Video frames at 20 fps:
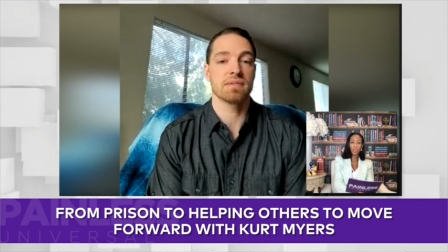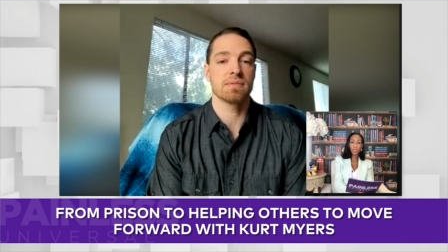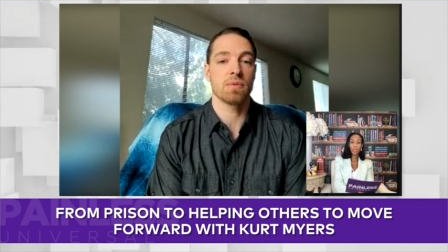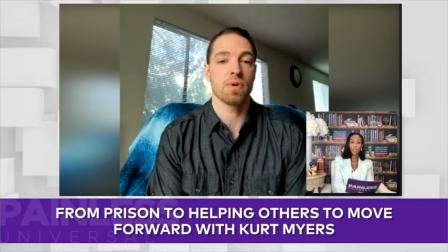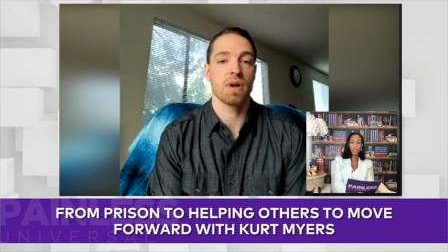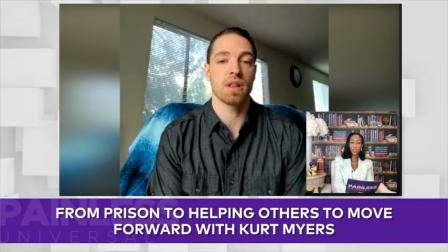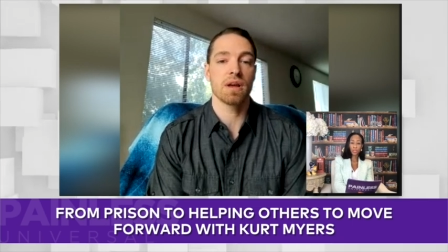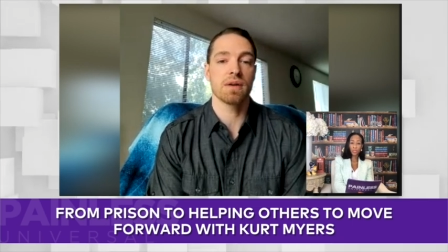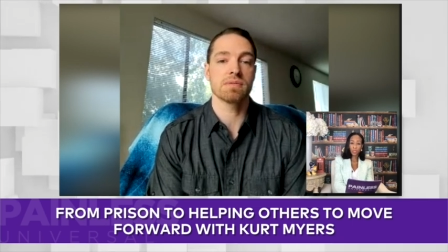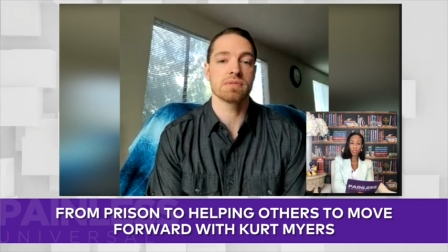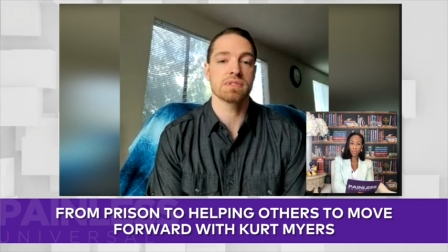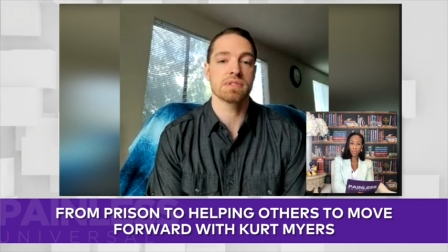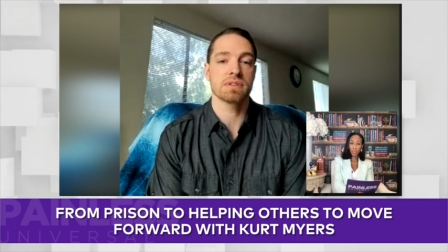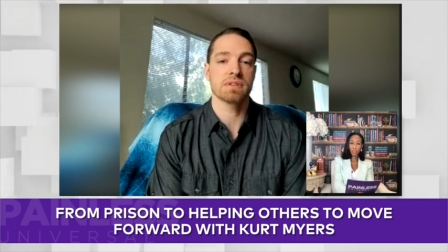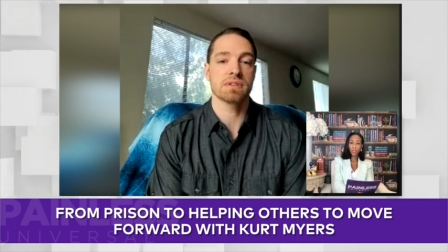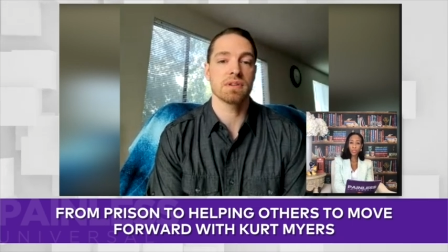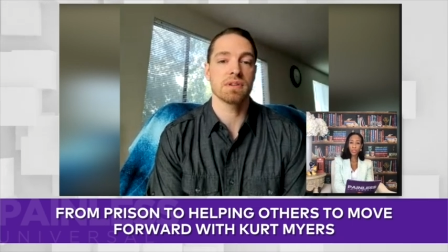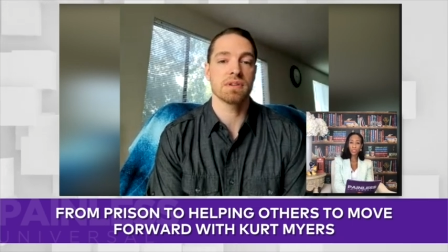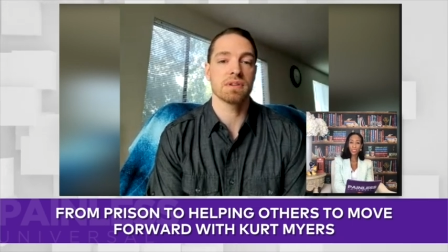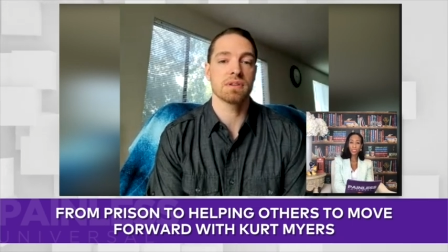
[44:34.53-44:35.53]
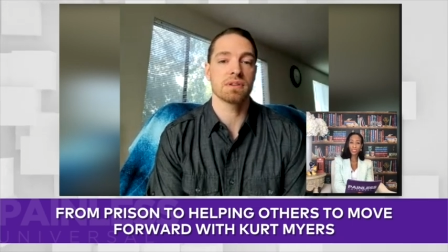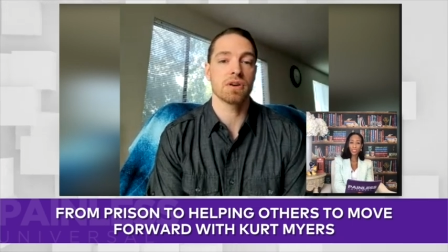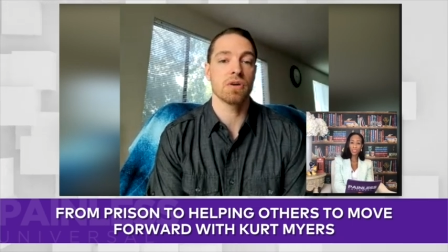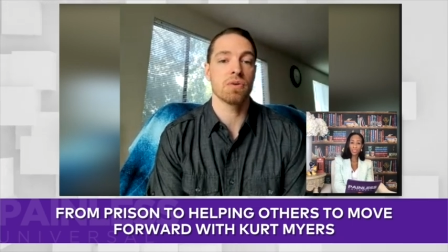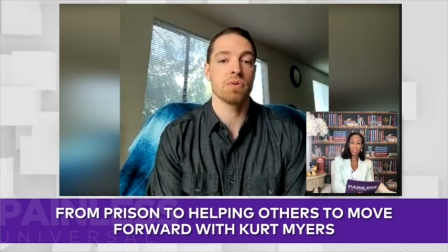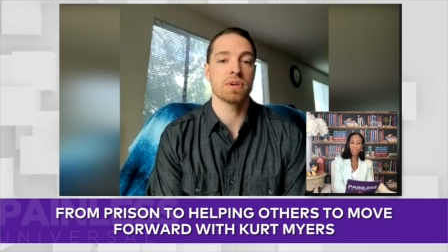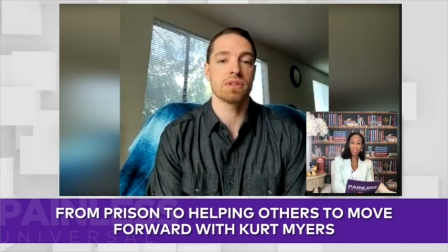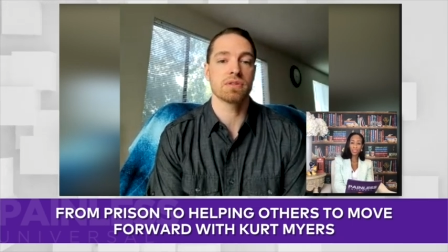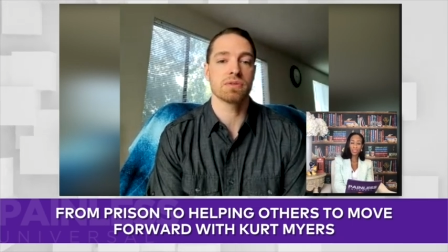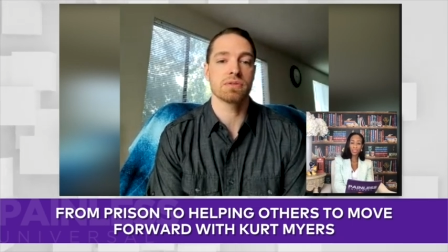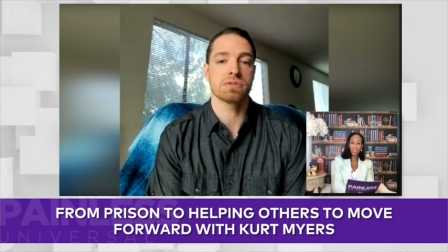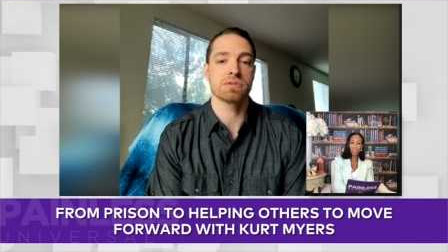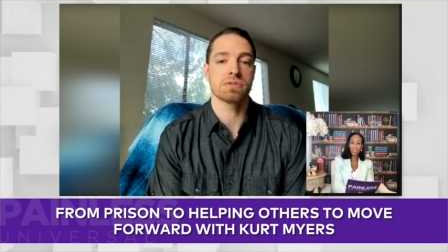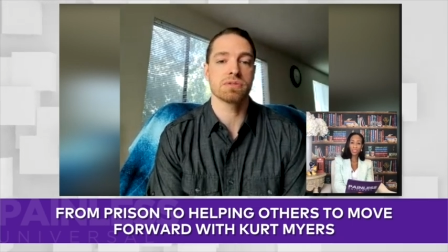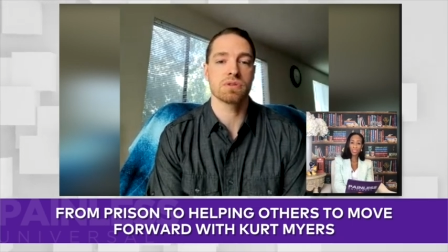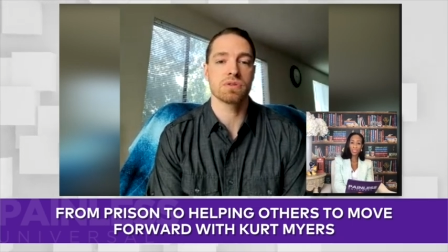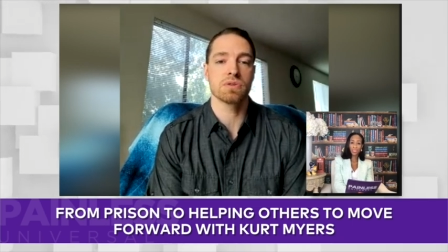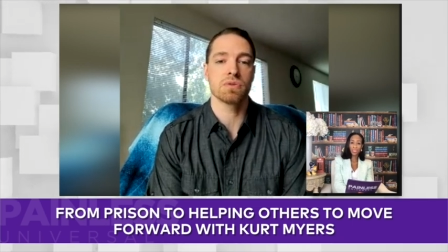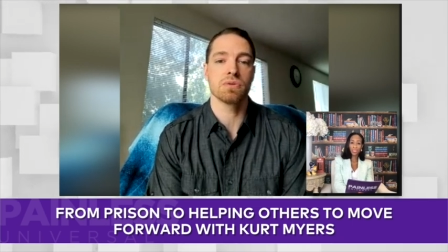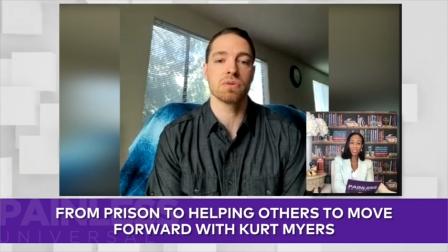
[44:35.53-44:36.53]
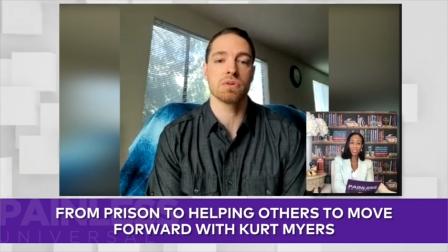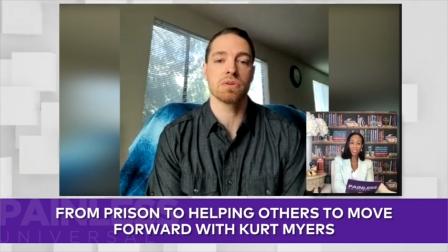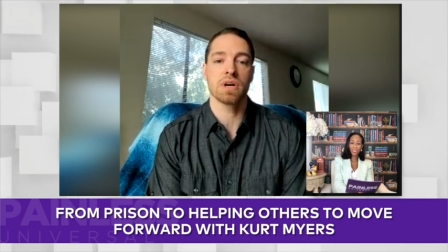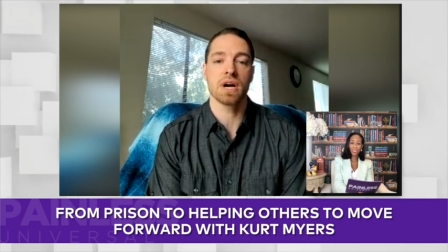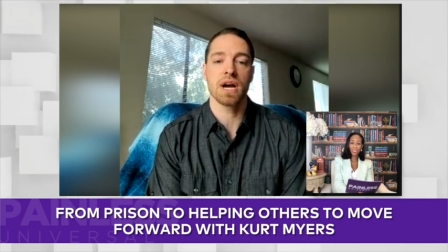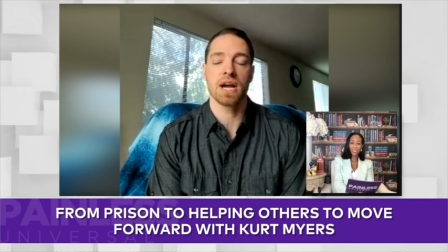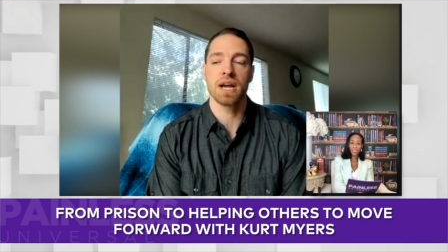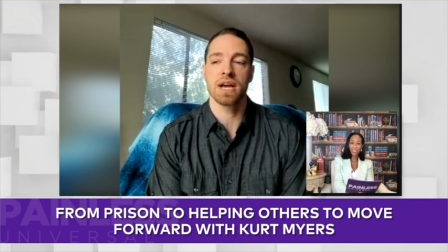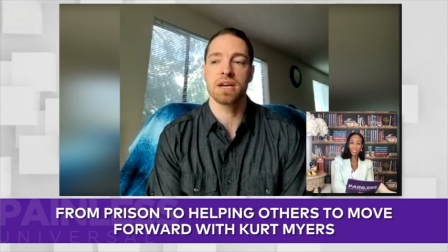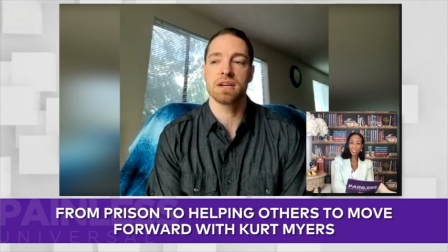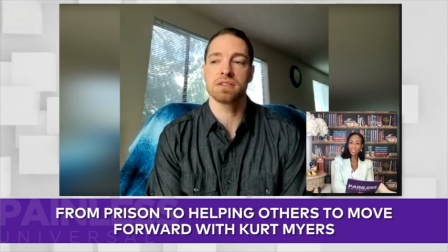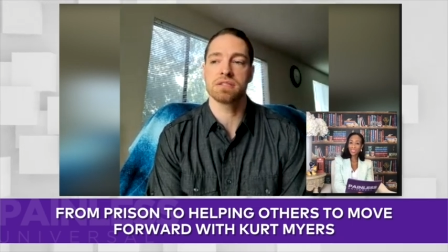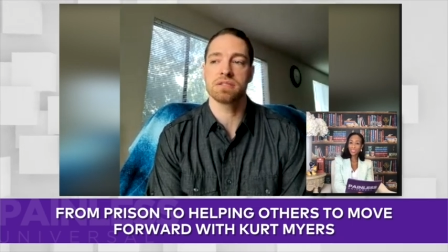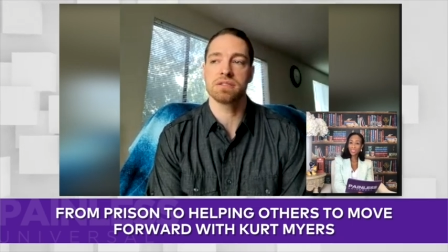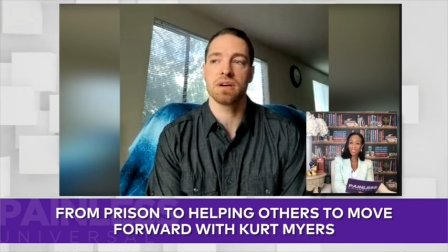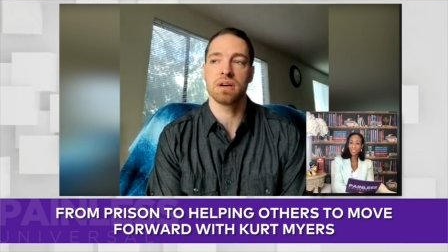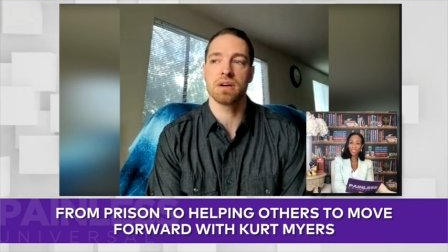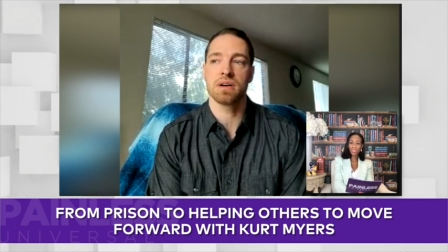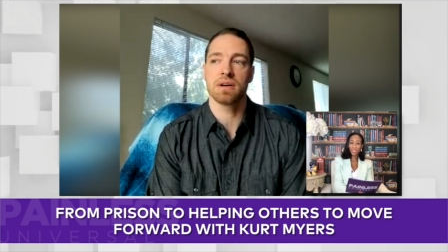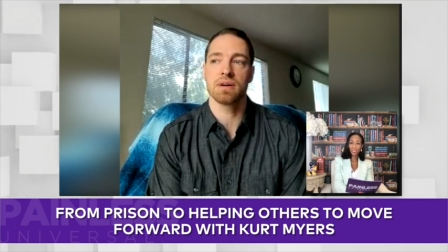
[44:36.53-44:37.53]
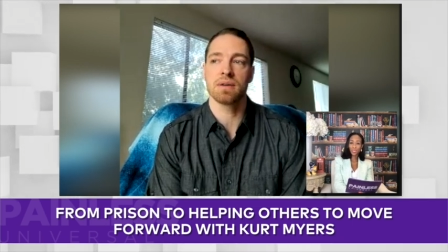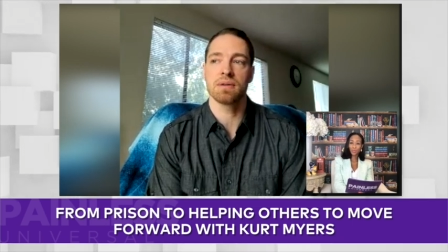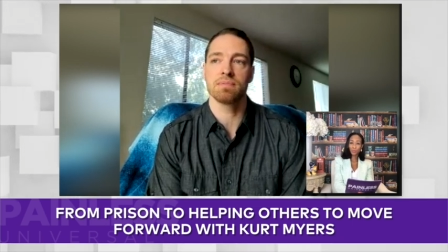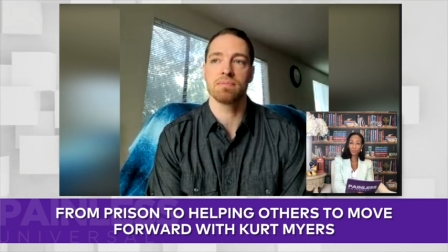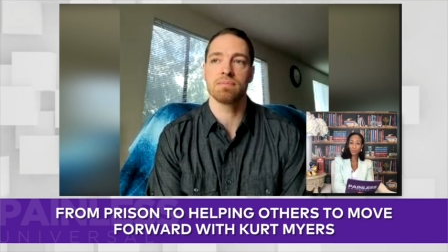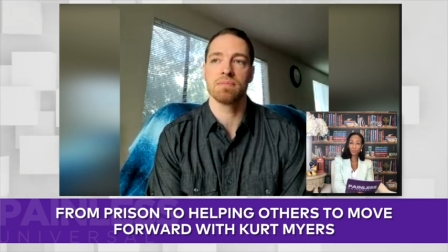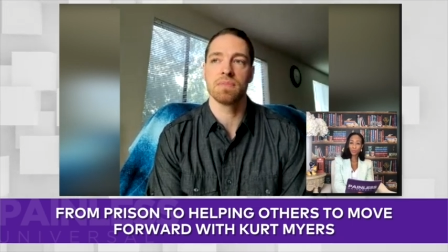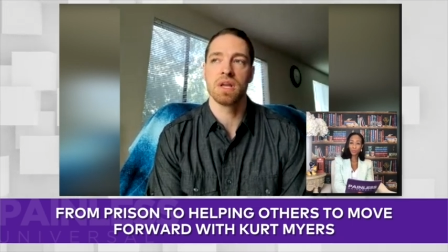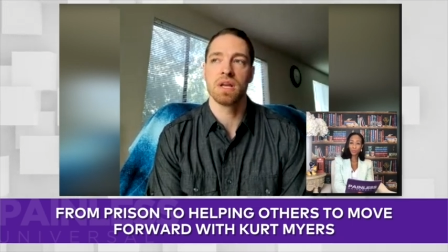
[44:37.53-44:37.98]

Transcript: while I was uh, going through school, I had um,